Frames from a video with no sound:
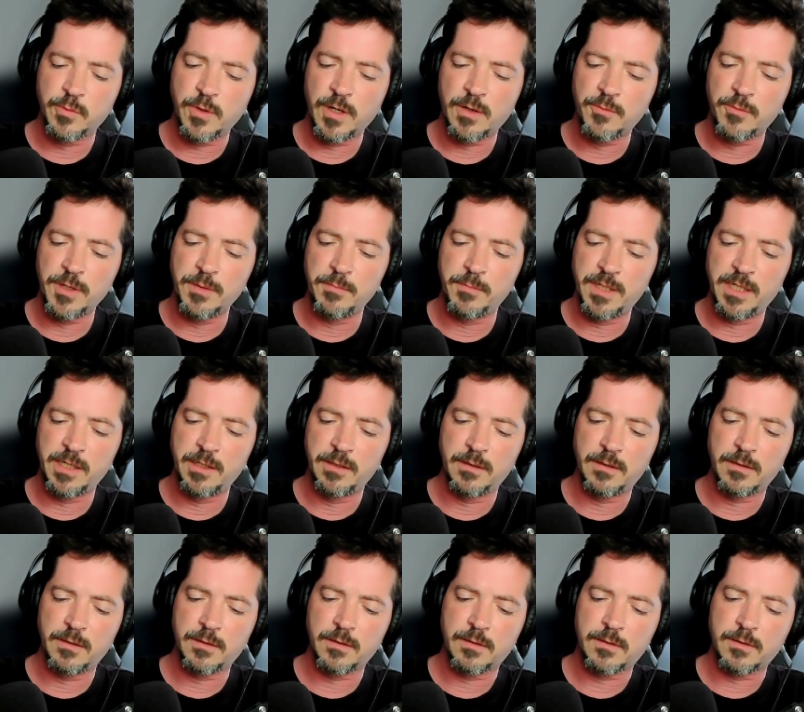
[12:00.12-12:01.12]
where we meet
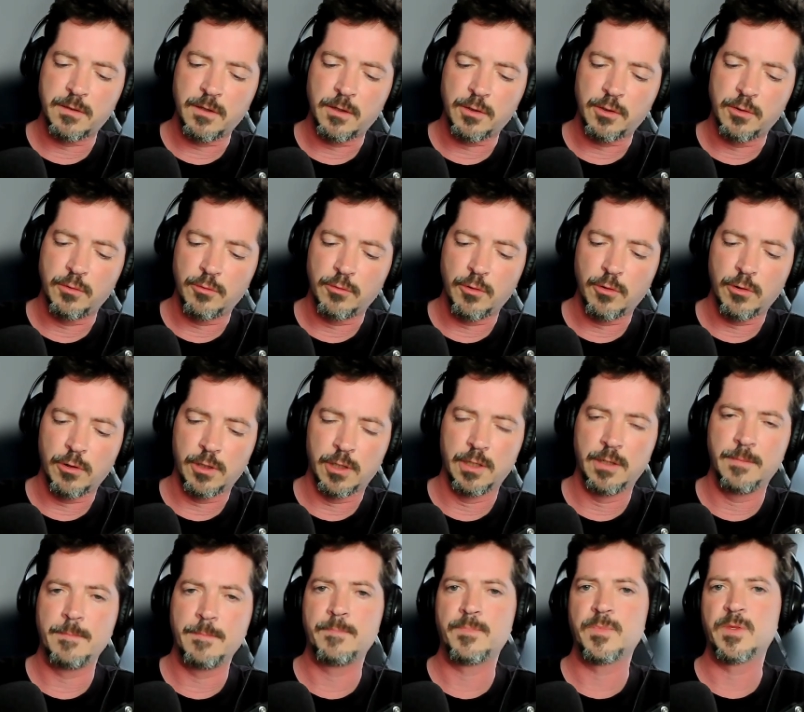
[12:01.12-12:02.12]
Kokorora,